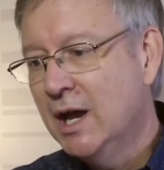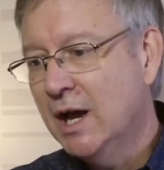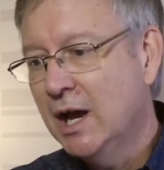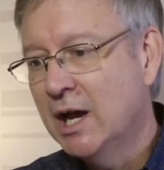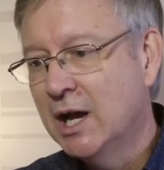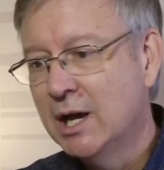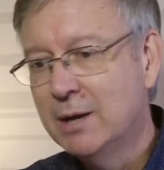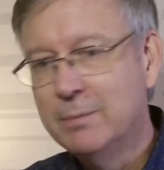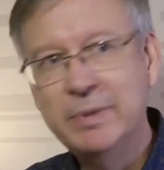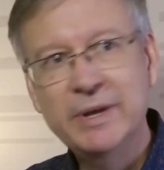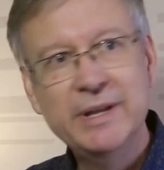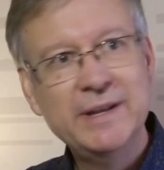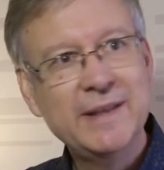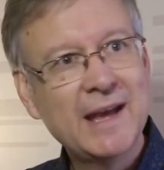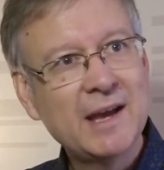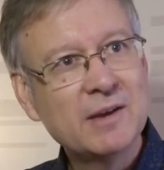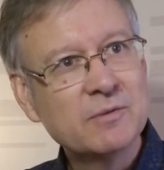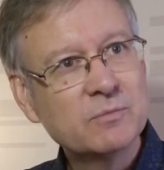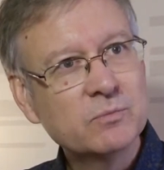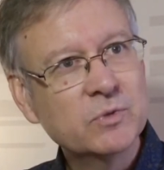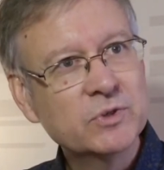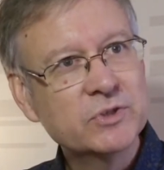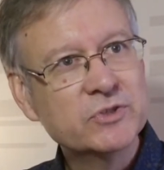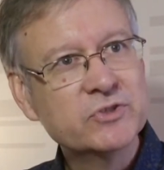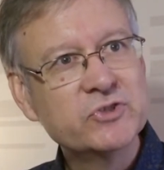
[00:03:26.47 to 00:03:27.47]
But
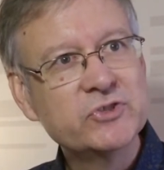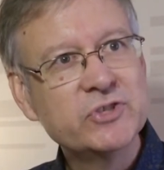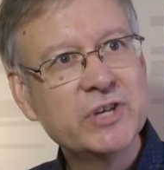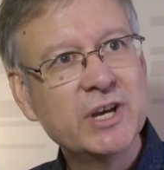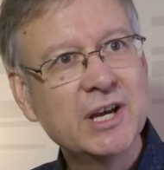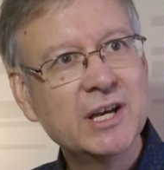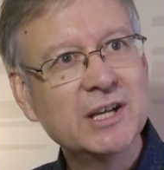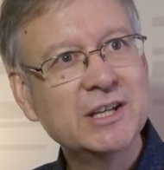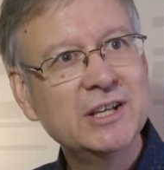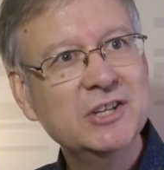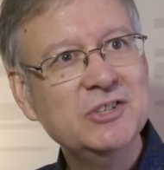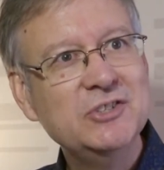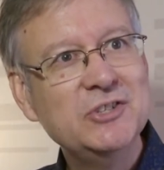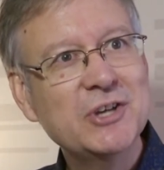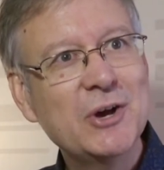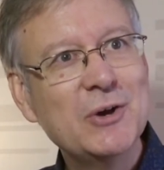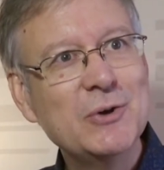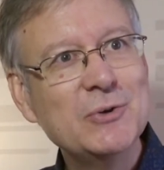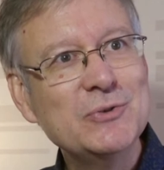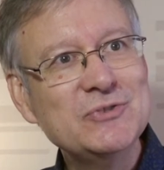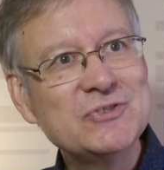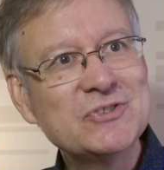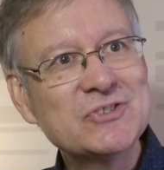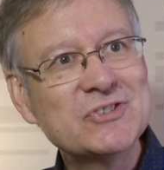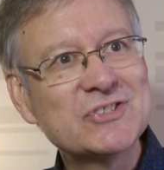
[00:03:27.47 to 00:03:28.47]
that was
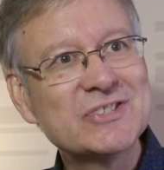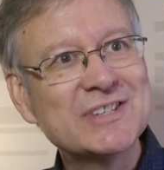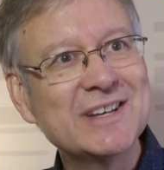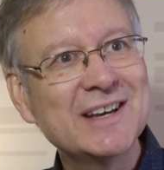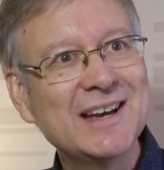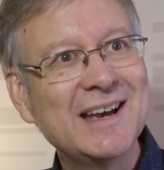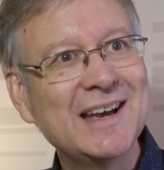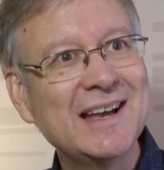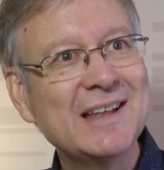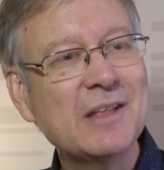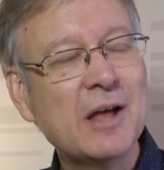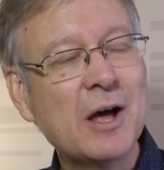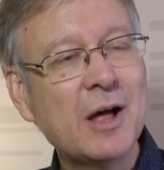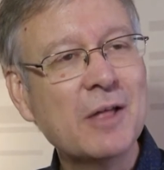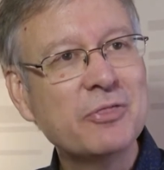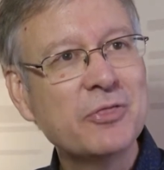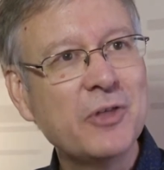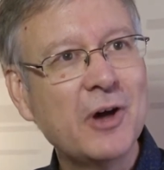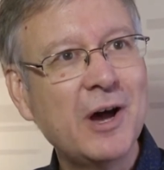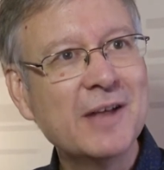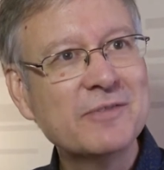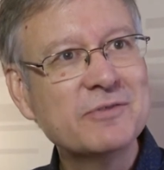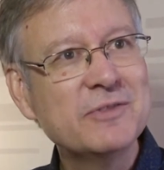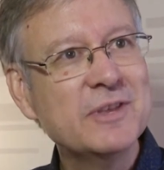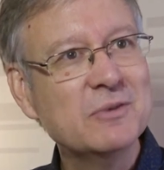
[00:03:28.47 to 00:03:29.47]
Gedon's
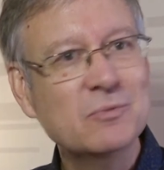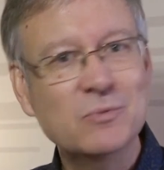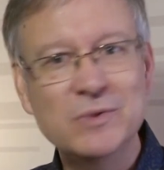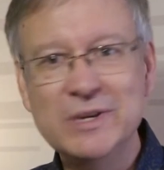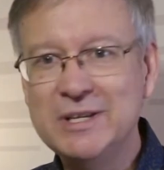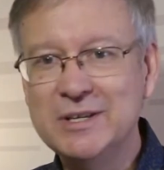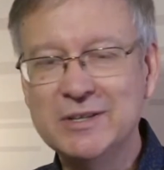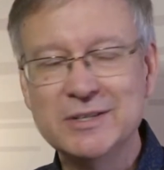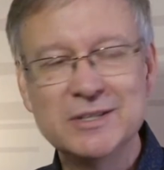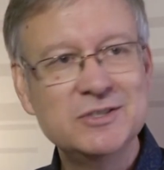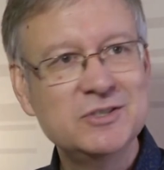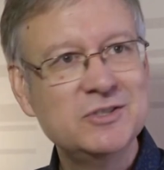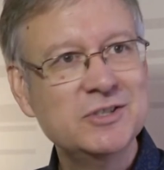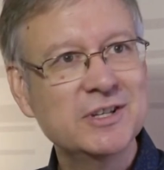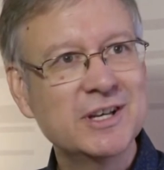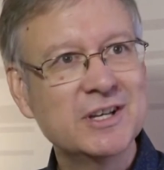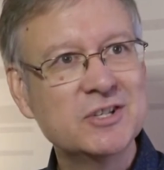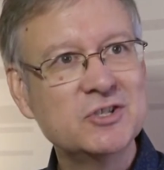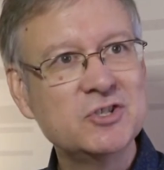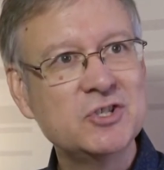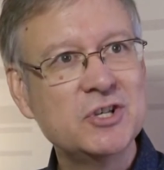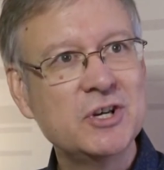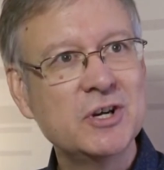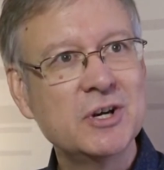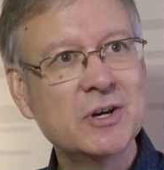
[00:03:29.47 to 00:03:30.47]
thought that we could
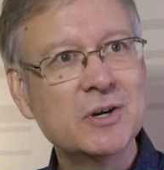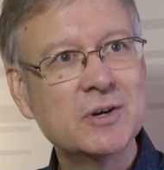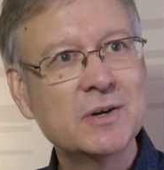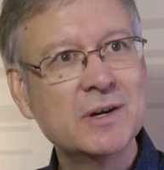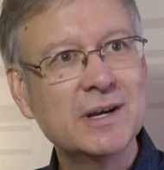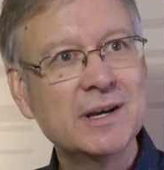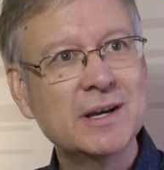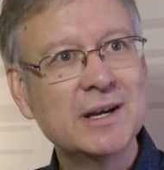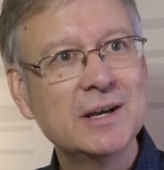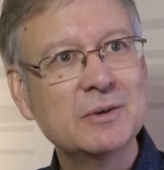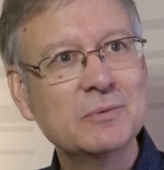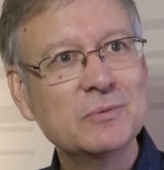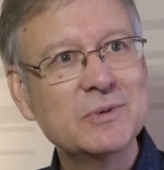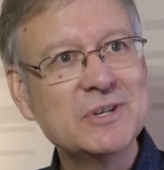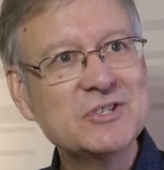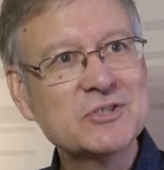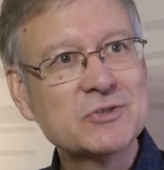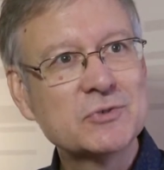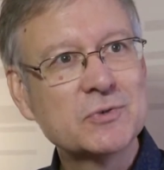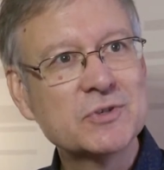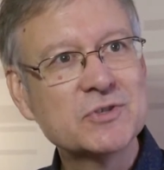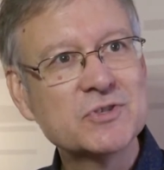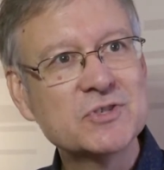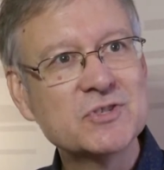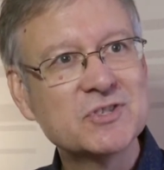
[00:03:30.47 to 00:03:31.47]
share
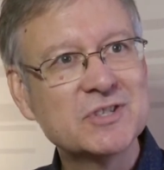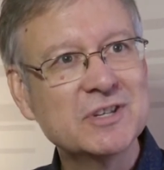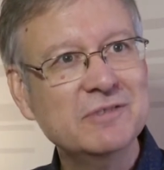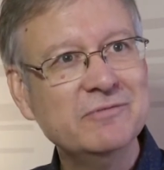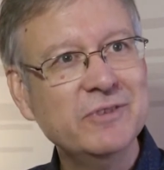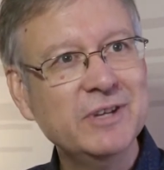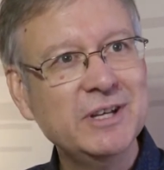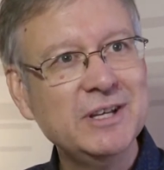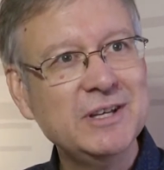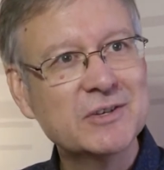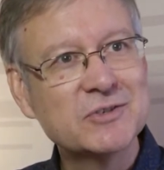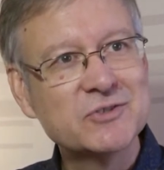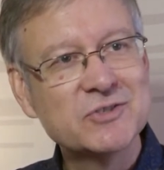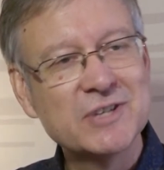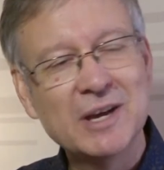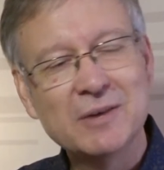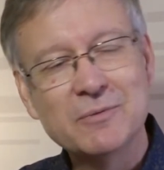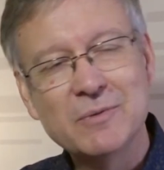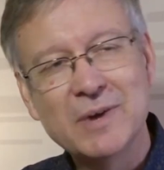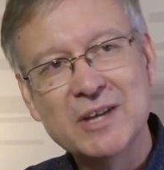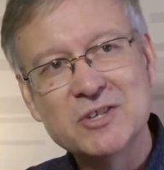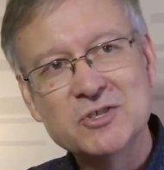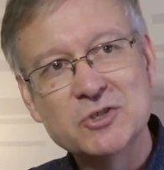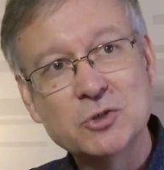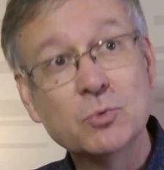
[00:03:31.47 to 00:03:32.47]
resources and videos that
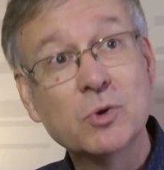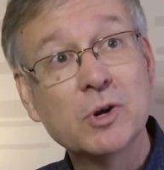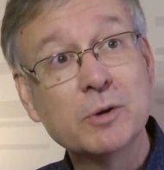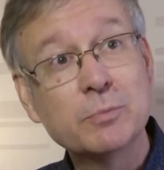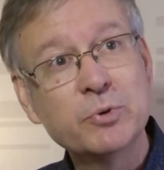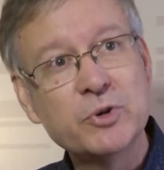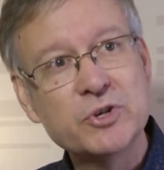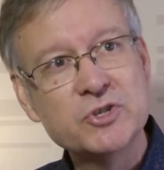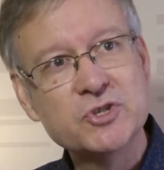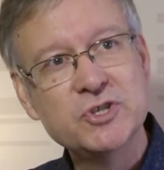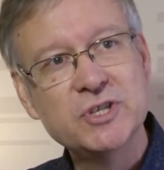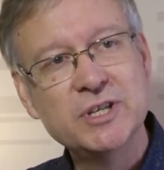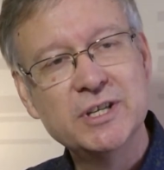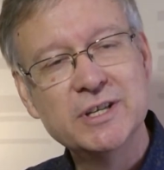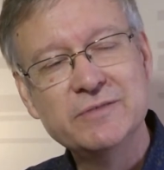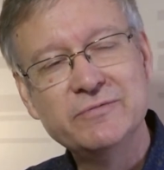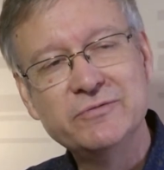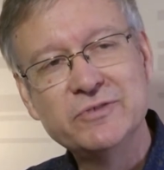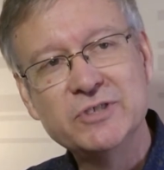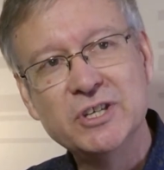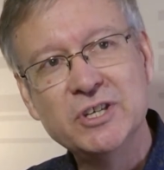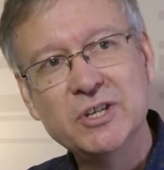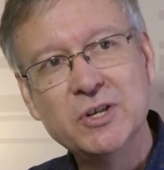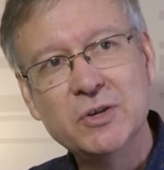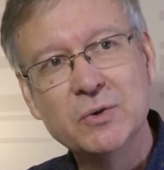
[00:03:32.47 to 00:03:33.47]
way. So we're appreciative
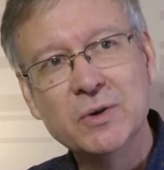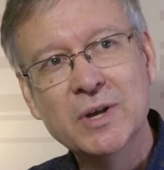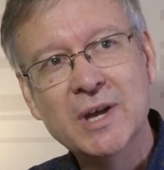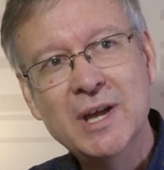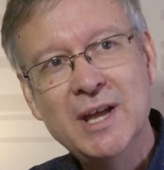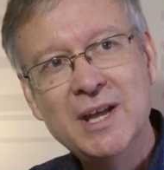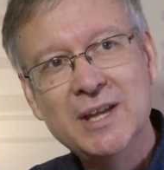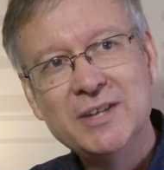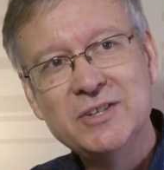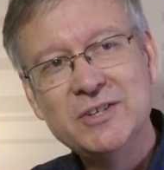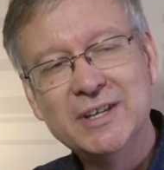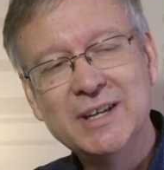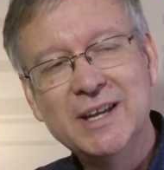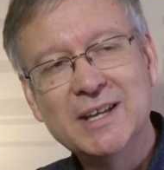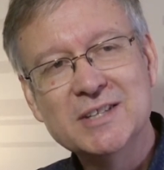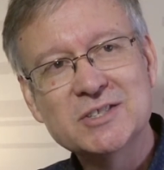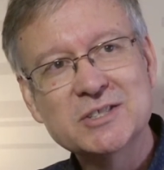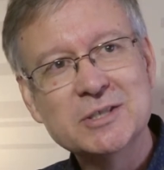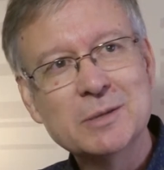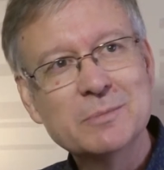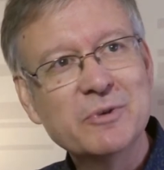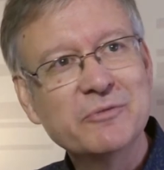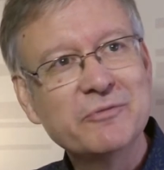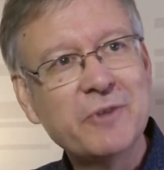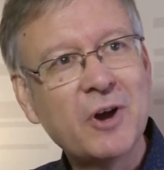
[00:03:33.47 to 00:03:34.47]
to you to get
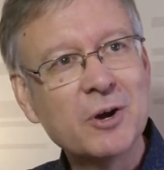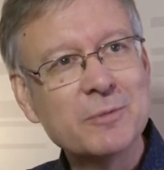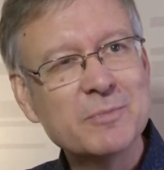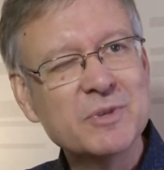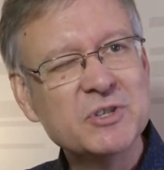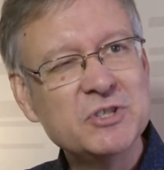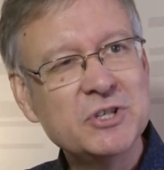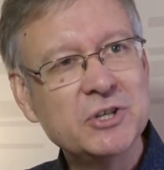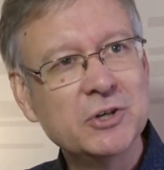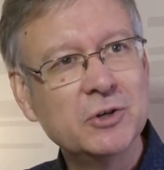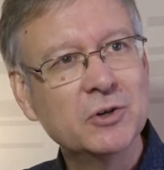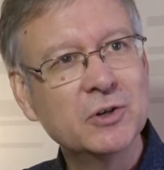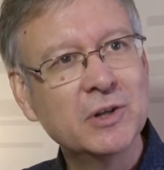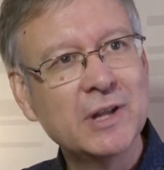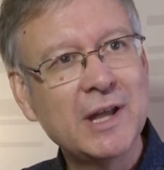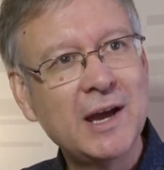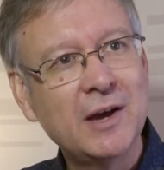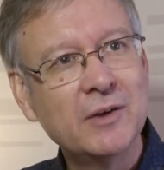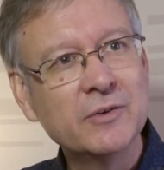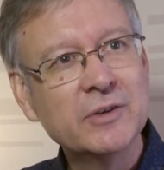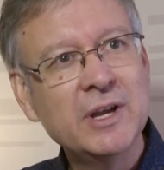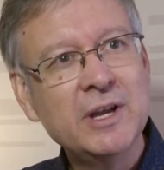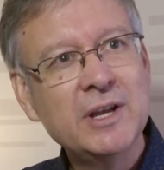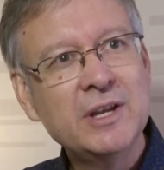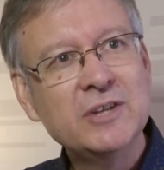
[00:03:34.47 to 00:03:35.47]
some of our material
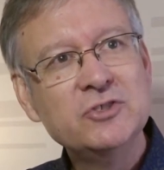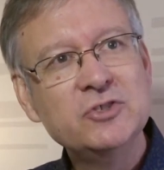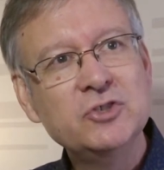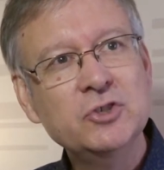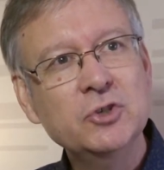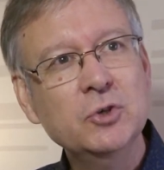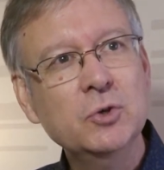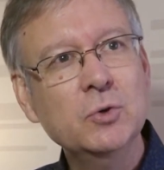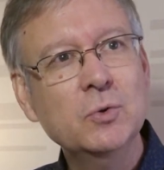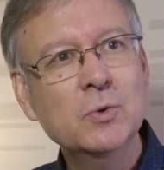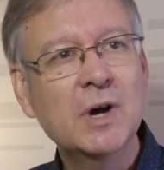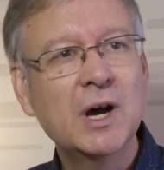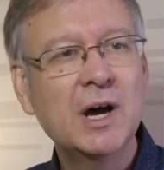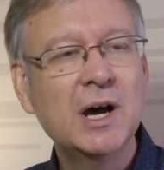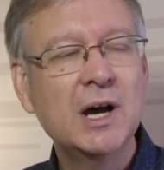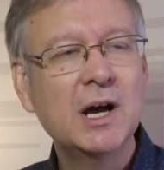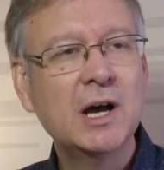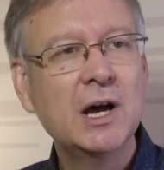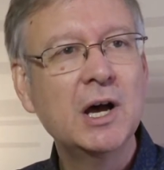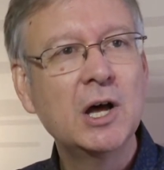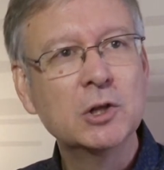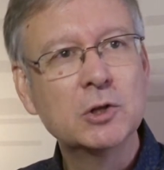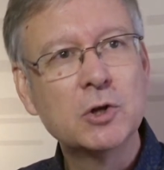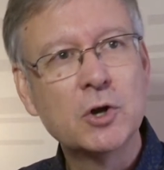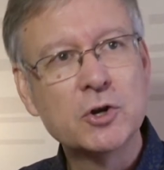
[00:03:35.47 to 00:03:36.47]
out to
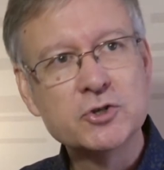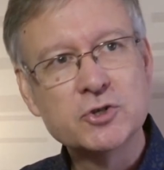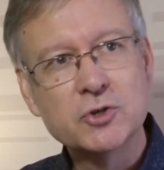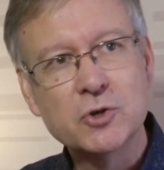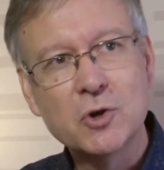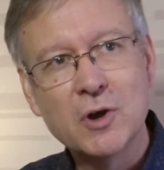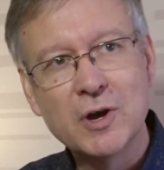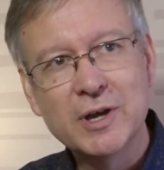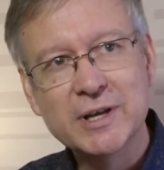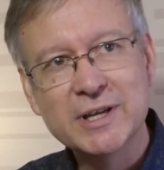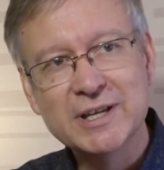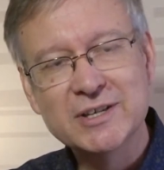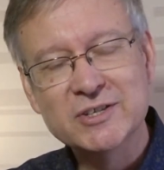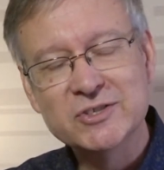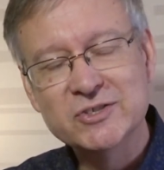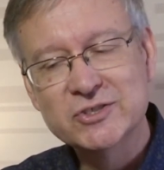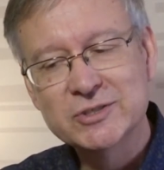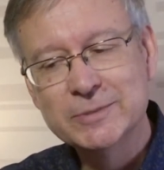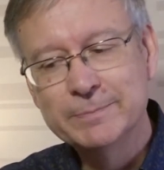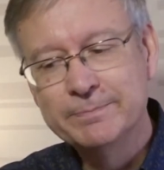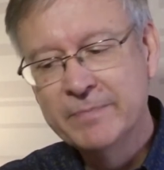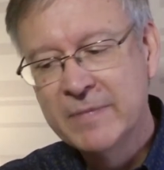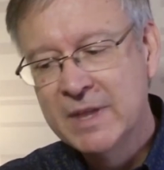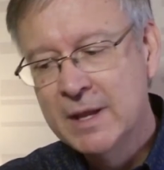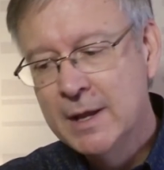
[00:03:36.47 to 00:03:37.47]
a larger
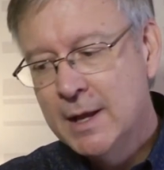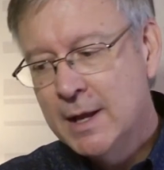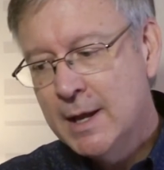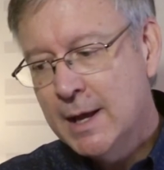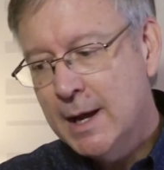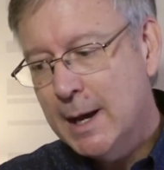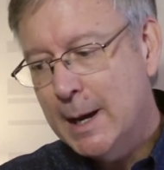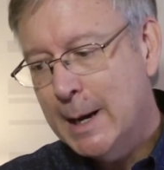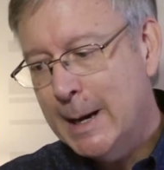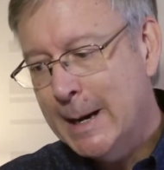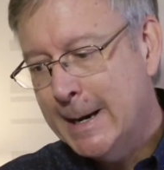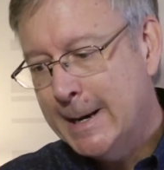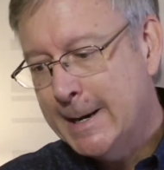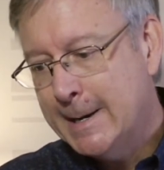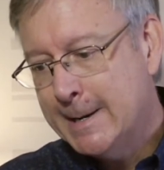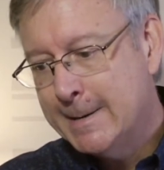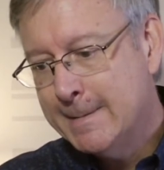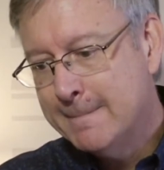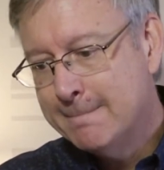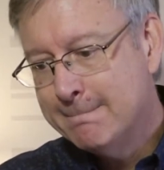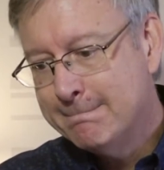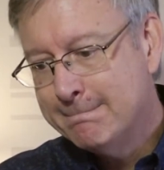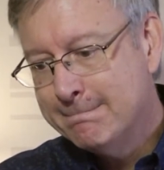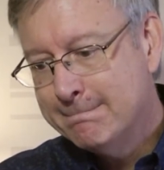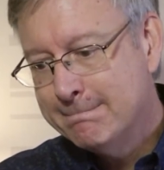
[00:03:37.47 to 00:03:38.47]
audience.
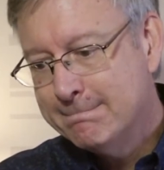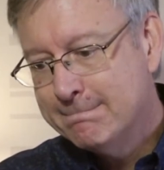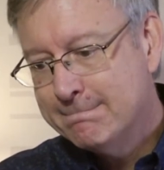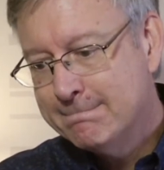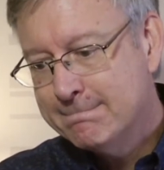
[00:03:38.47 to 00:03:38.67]
We're